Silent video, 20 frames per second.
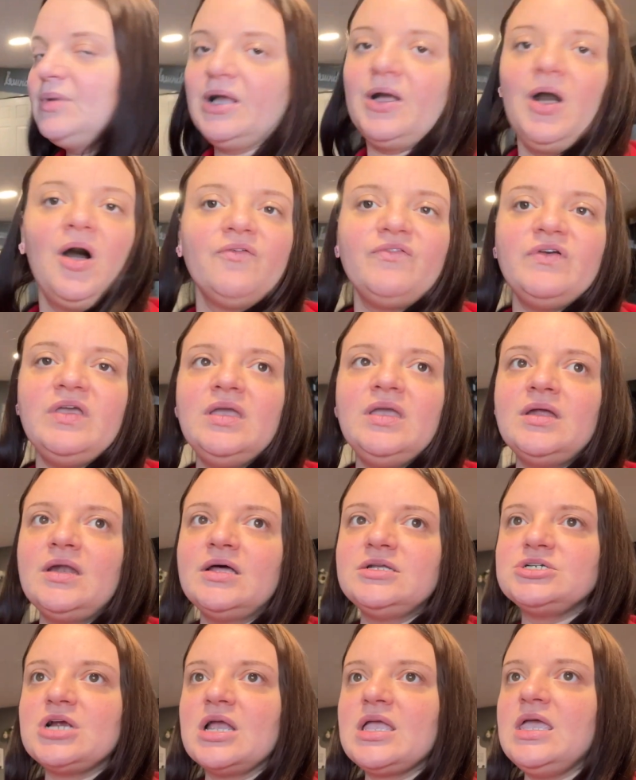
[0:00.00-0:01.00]
my coffee and
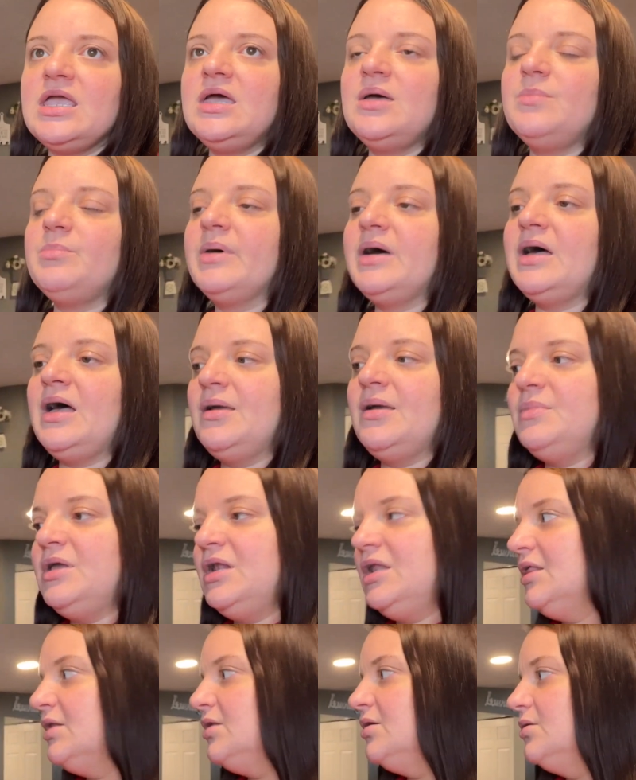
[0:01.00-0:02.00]
I drank it, but I'm
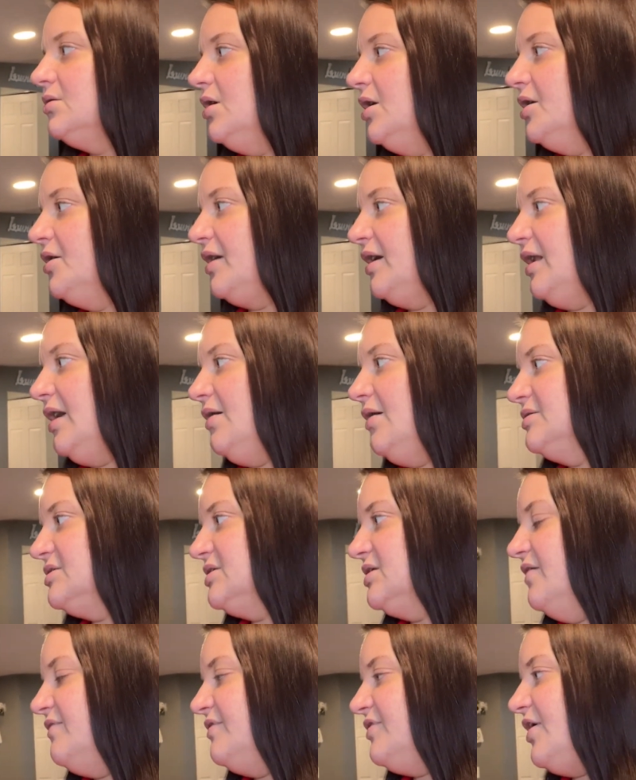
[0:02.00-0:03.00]
getting a little hungry now. It's
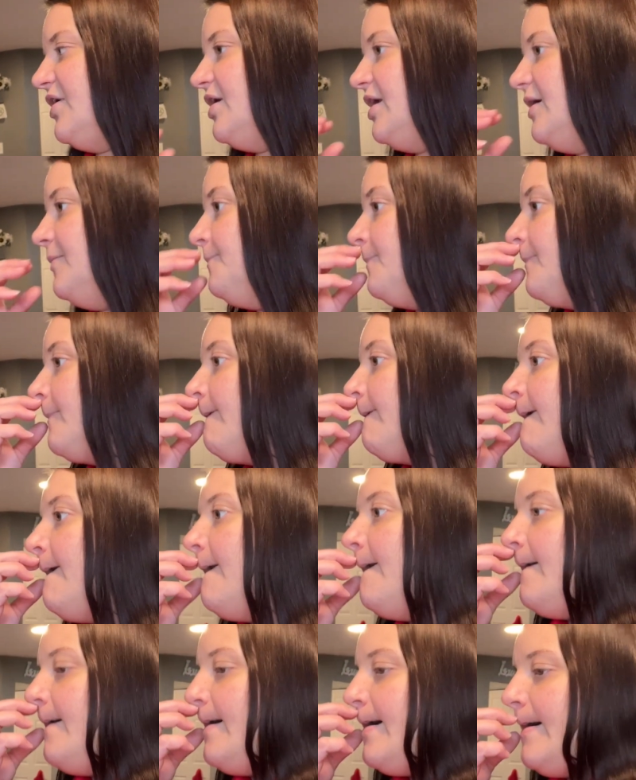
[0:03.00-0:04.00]
11:30.
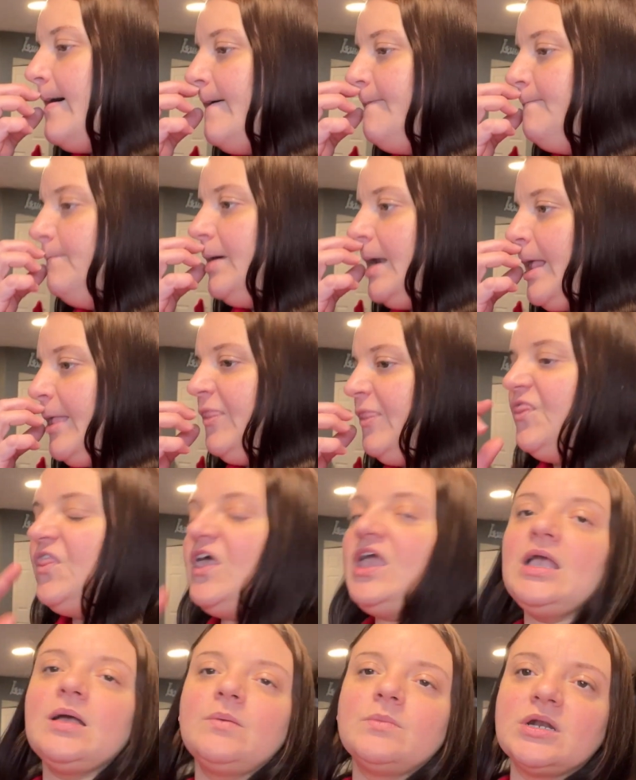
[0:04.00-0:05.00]
But I
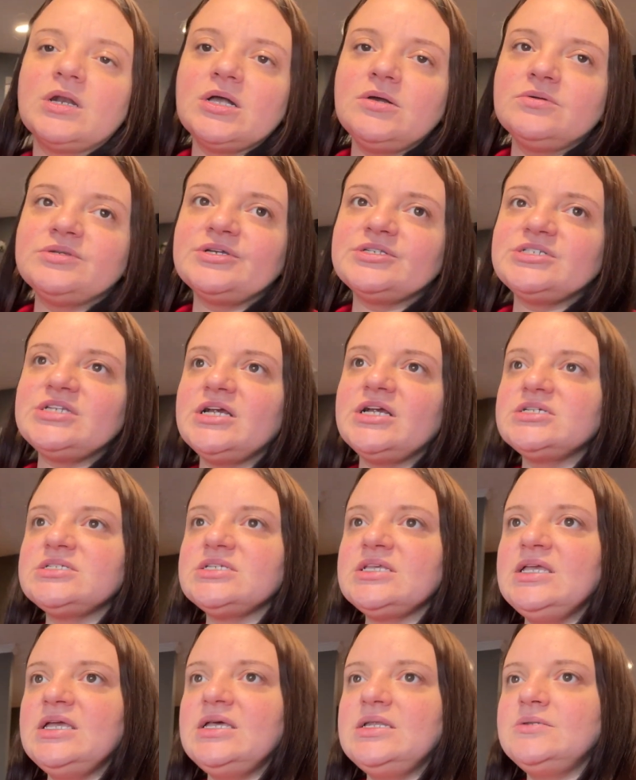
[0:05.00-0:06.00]
think I'm gonna go downstairs
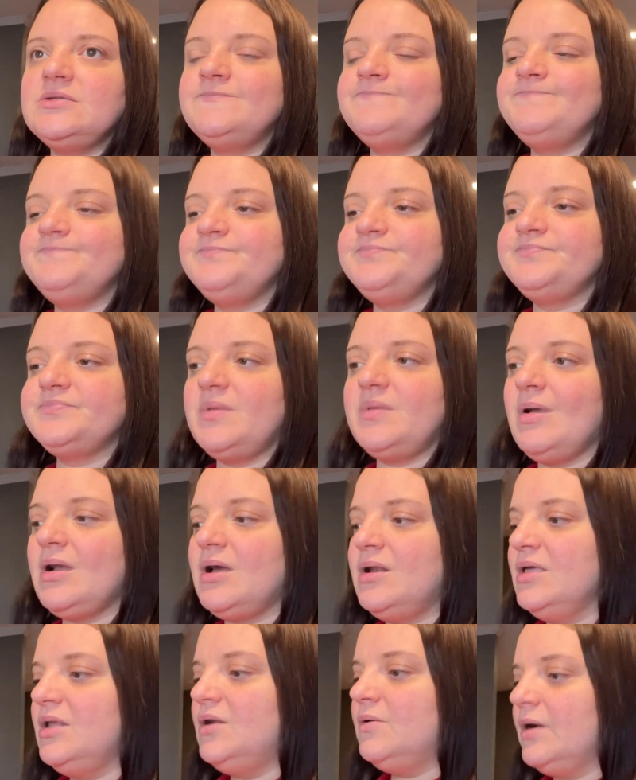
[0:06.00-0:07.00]
and get, am I
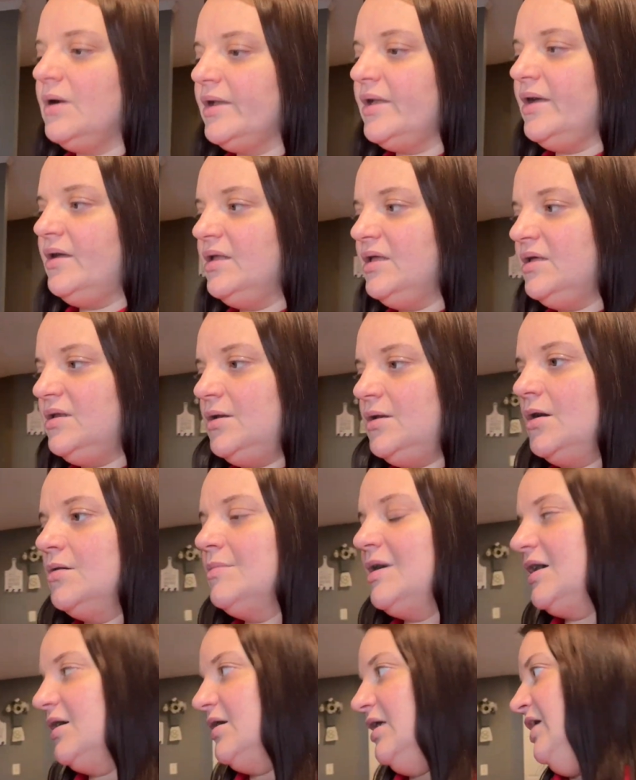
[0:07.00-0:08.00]
gonna get a workout in or
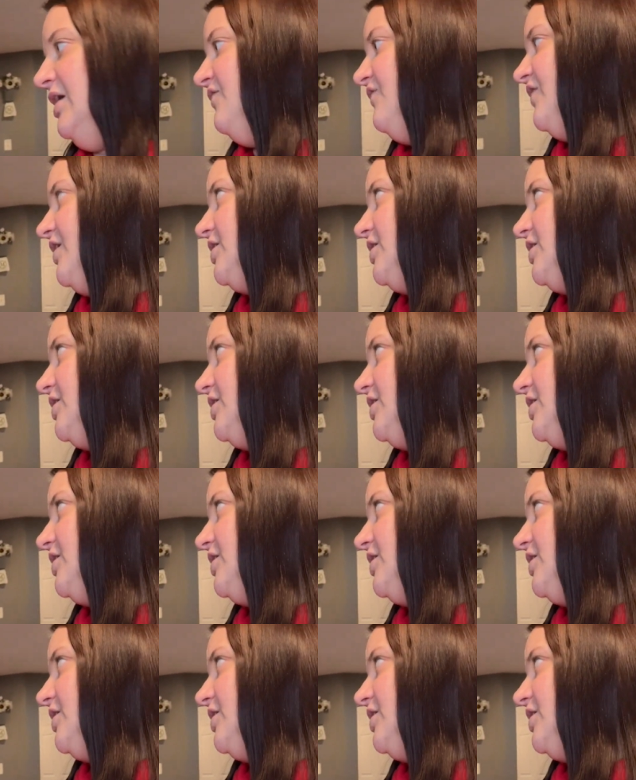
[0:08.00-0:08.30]
am I gonna eat